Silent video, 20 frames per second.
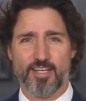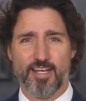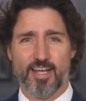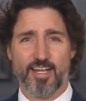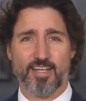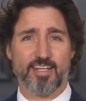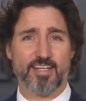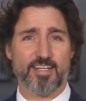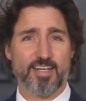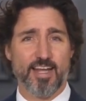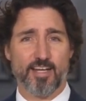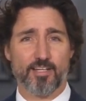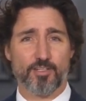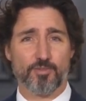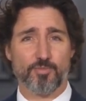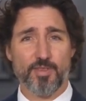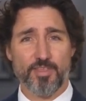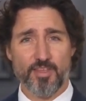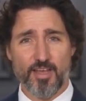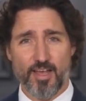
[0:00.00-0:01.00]
and
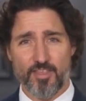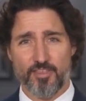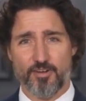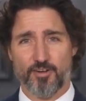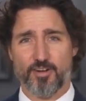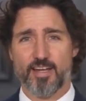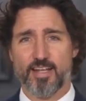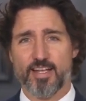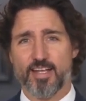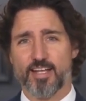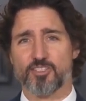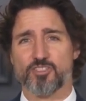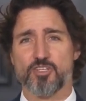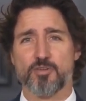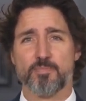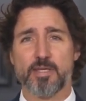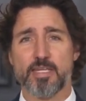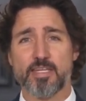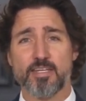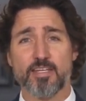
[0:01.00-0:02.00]
connect with other
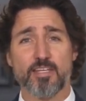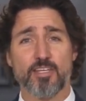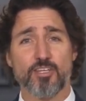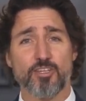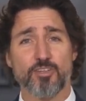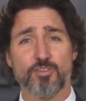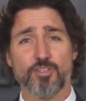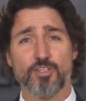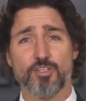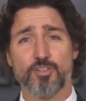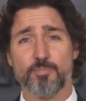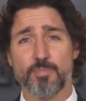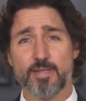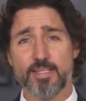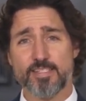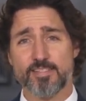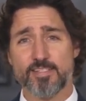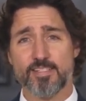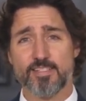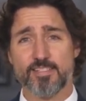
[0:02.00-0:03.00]
LGBTQ2
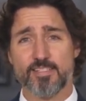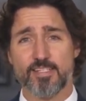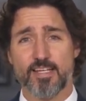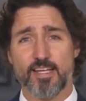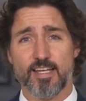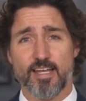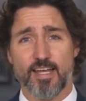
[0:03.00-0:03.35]
business